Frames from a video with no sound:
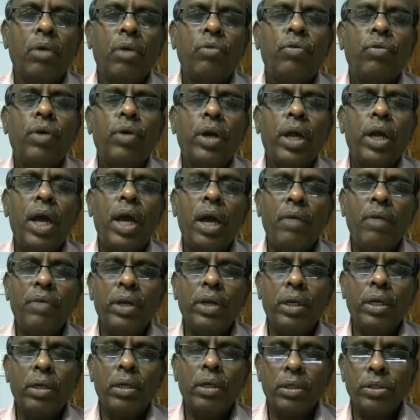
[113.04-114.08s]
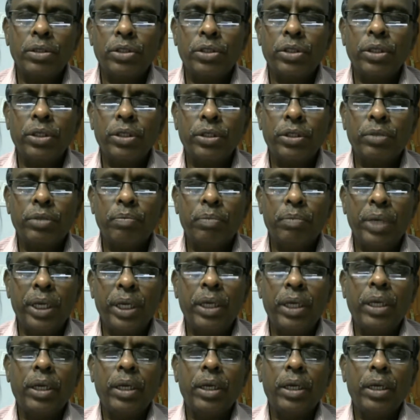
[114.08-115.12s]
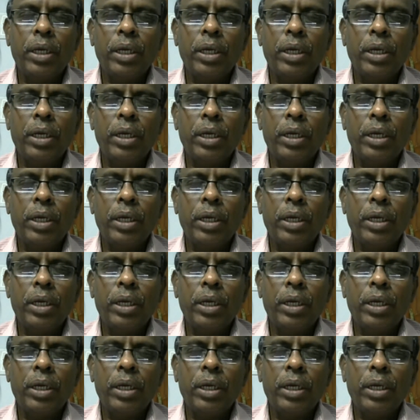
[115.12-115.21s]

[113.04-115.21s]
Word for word: for having nurtured me